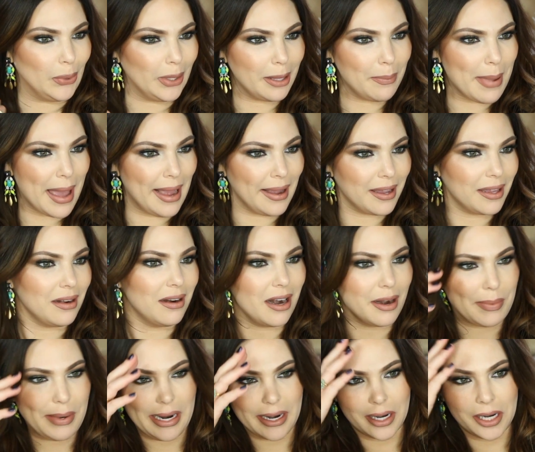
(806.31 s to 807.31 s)
really pack it on,
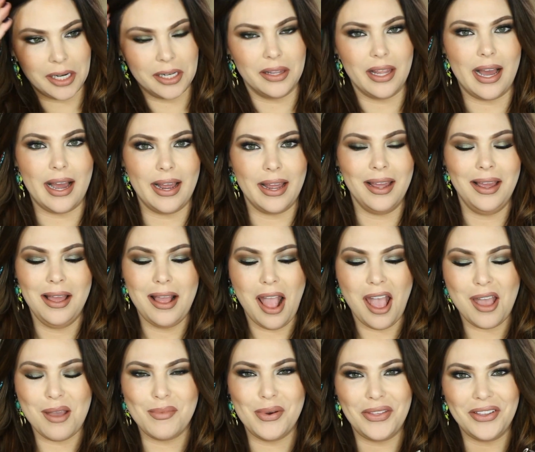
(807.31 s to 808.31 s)
I'm not gonna lie.
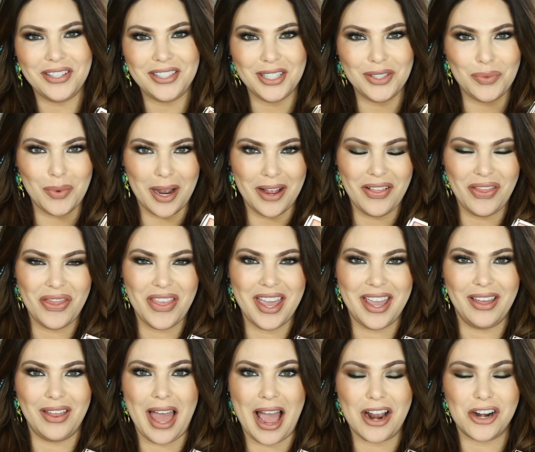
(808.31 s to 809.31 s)
But this is one
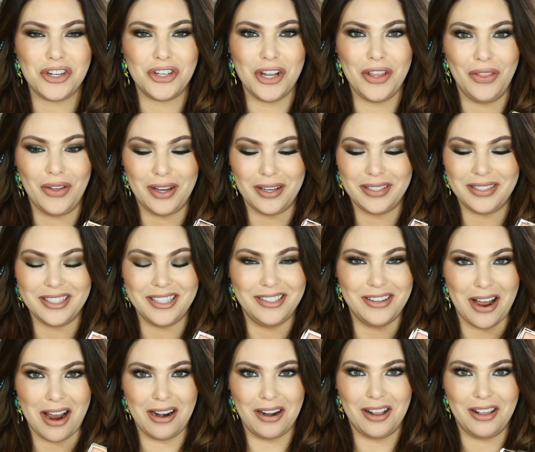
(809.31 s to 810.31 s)
that actually looks
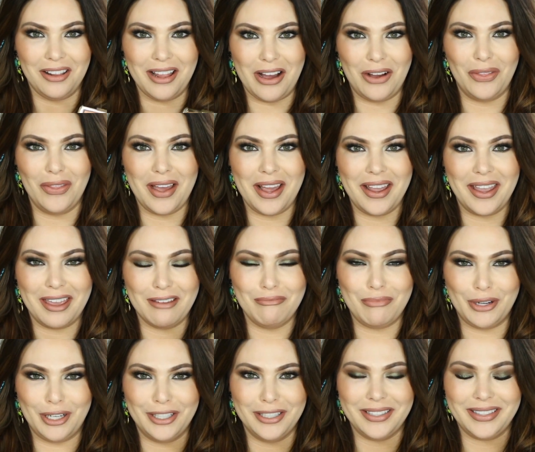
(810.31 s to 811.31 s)
non-clown-like in
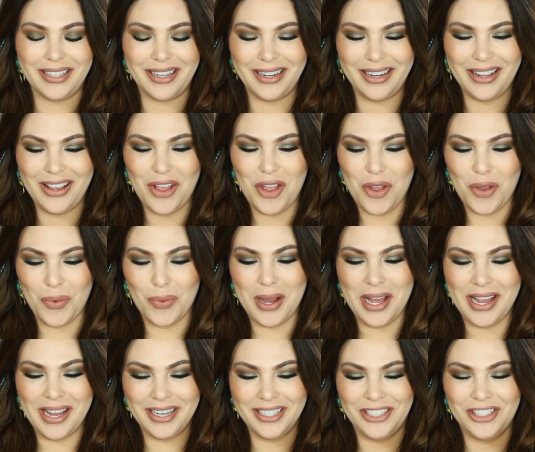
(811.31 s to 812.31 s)
person,
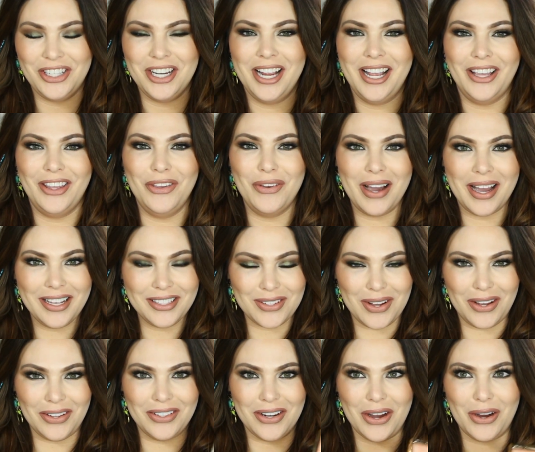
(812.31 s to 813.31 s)
which you guys
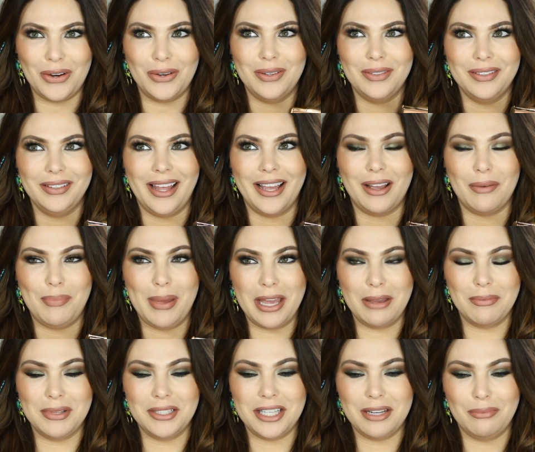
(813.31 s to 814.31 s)
all know. Like,
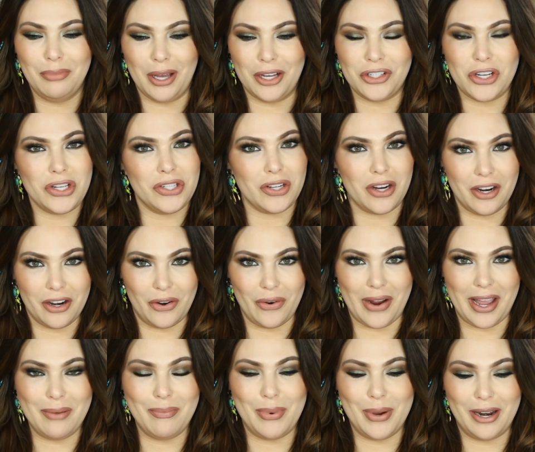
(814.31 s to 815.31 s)
pigmented blushes are
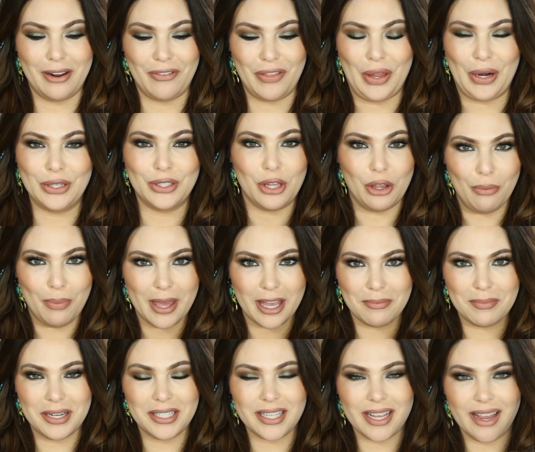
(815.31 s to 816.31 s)
great, but if they're too
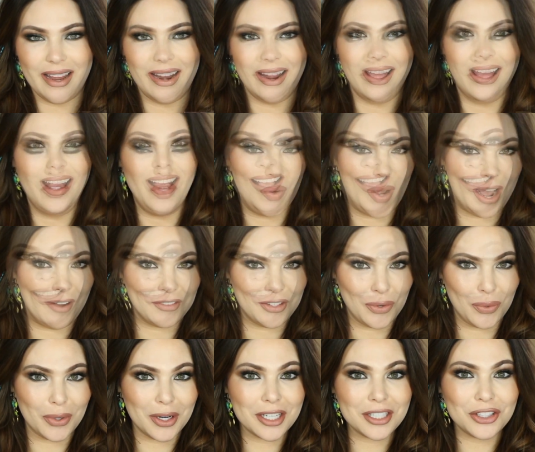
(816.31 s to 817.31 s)
pigmented, you have to
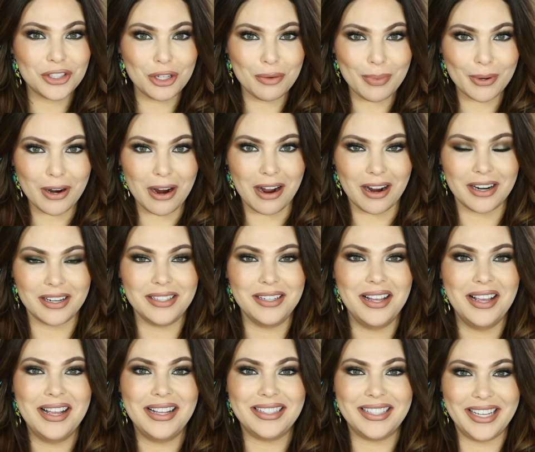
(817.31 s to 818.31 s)
work super hard
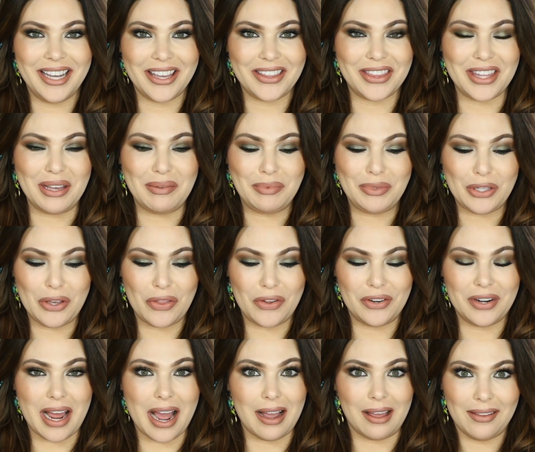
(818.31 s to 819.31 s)
to get them so they're
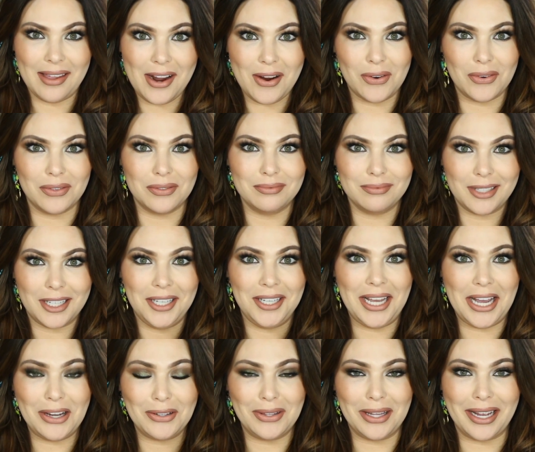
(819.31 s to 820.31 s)
not
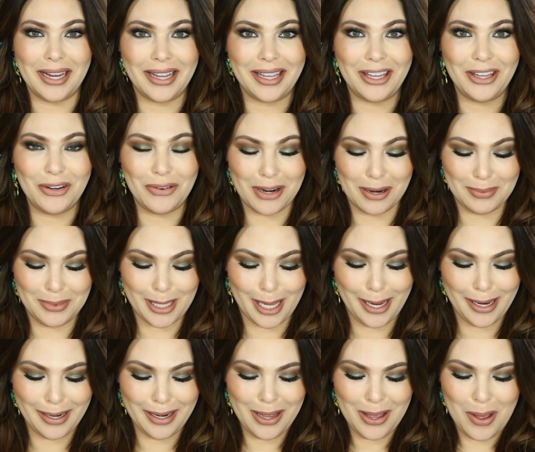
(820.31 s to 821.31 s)
clown-like, you know what I'm
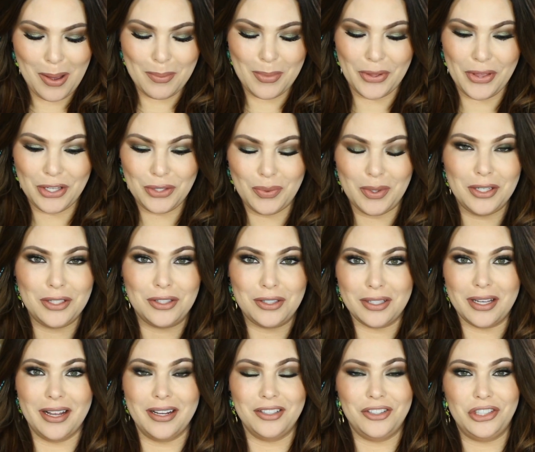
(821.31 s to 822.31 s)
saying? But this one
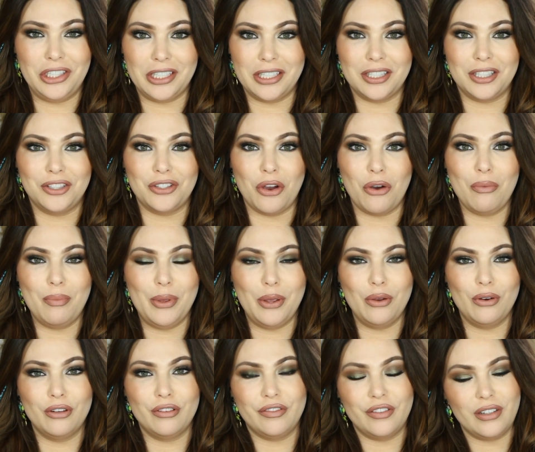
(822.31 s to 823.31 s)
is just so
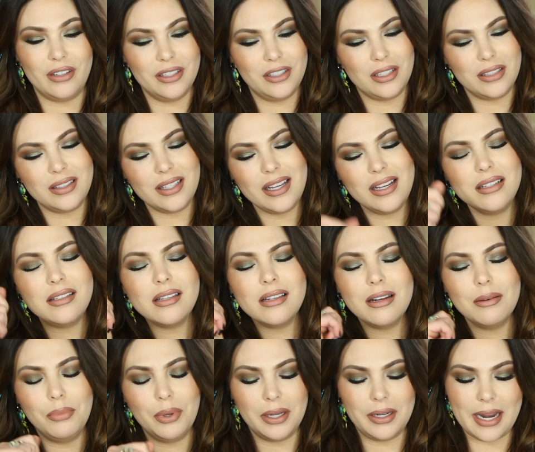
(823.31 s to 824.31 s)
beautiful. It's just easy
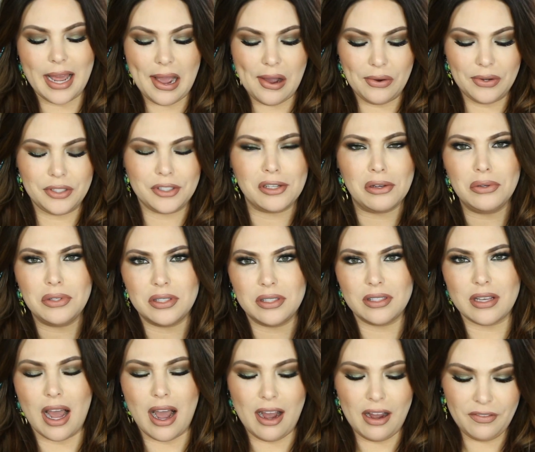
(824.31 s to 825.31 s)
to blend out. It's so
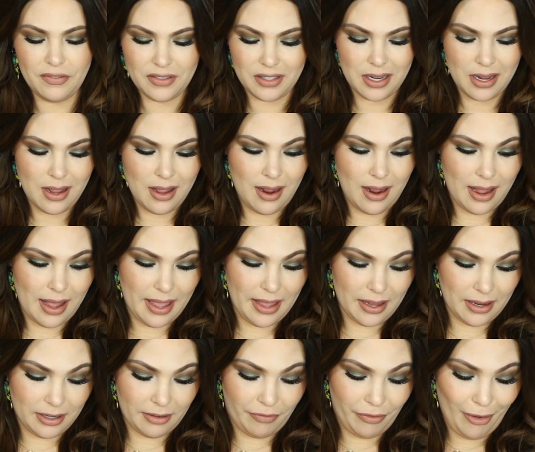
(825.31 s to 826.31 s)
soft.
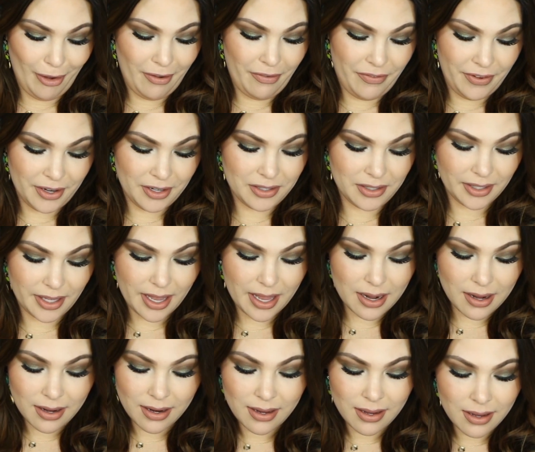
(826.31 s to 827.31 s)
And if you have fair
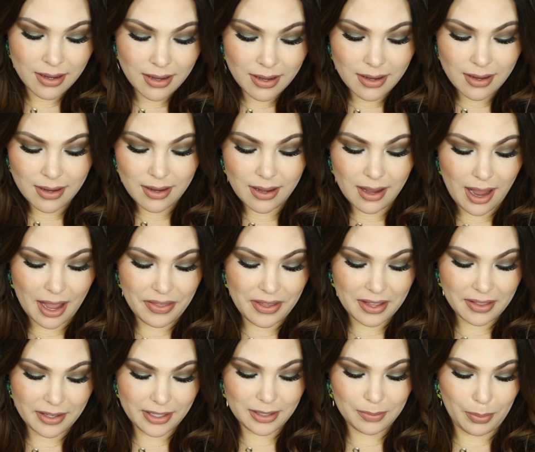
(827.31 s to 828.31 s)
skin, I
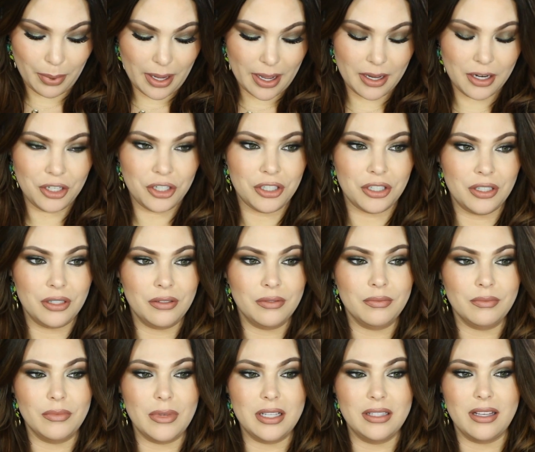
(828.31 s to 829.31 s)
think this blush
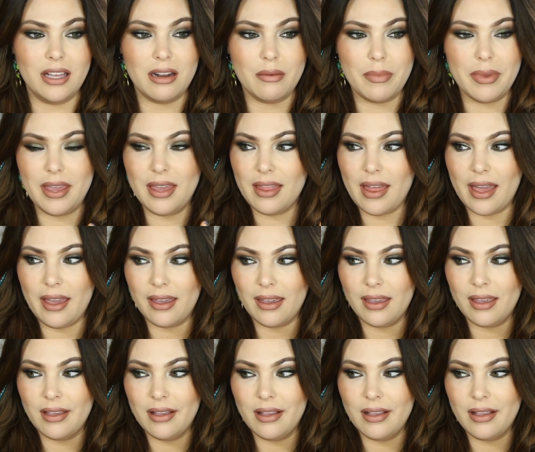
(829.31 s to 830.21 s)
is gonna be like